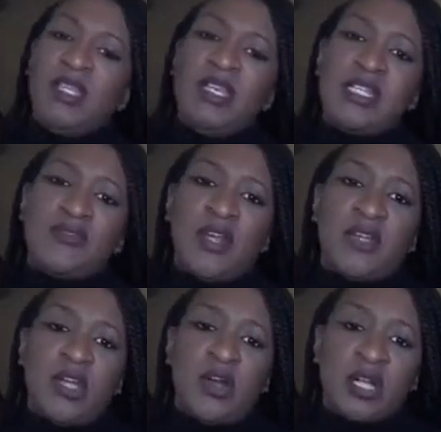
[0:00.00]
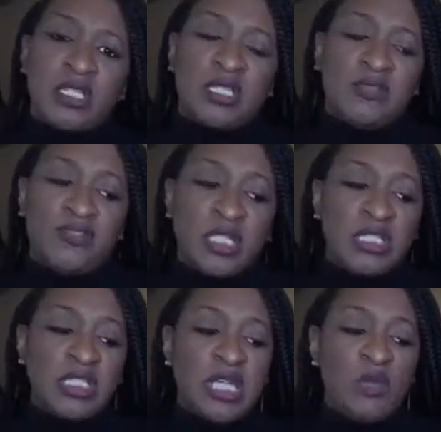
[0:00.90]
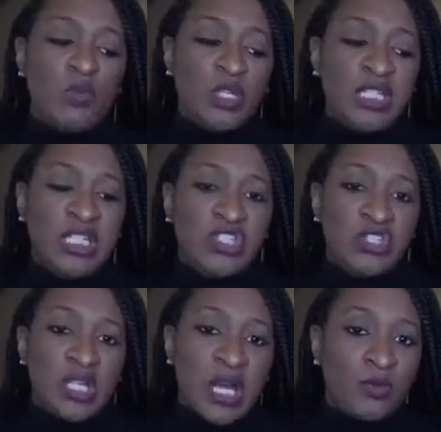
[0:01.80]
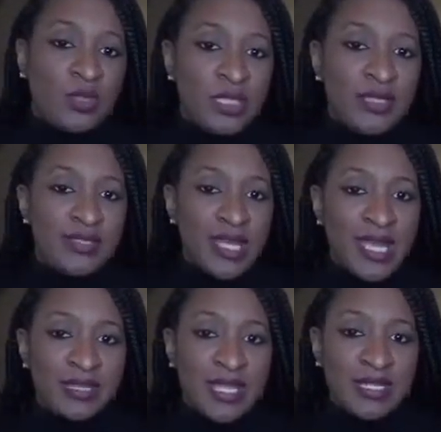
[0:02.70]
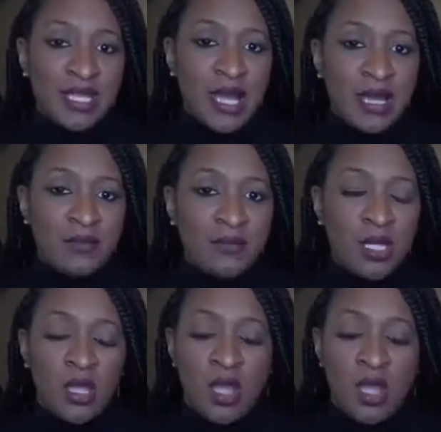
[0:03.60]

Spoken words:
it's very hard to differentiate what each child needs at that time.